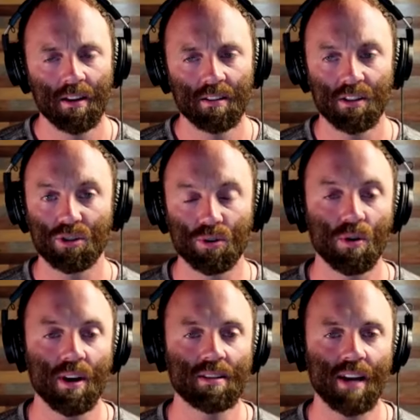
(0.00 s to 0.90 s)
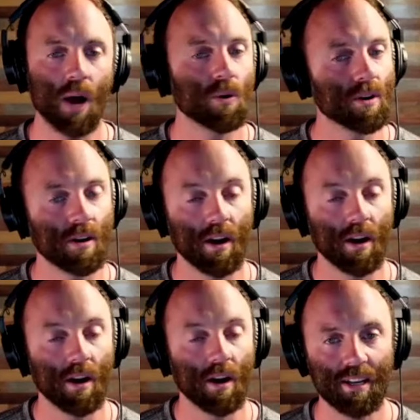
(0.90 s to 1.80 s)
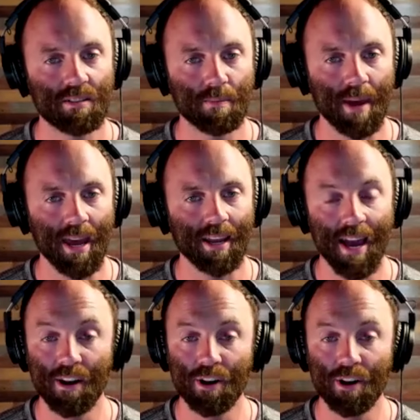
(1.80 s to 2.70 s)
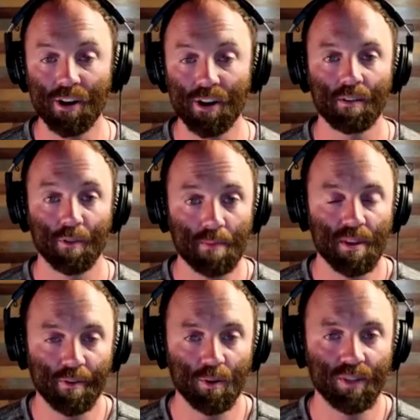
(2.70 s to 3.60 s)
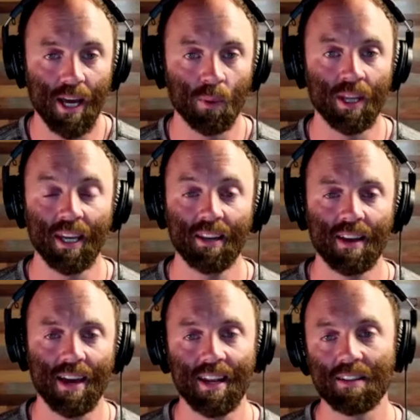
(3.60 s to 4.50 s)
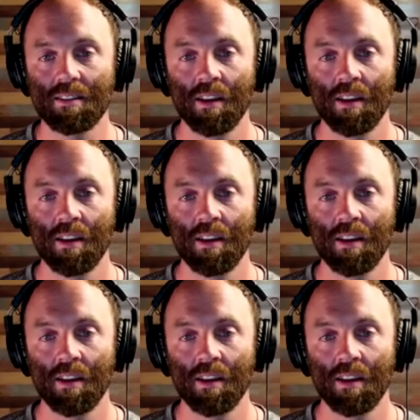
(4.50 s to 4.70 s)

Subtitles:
destroys our ability to make energy from the food that we eat. And it's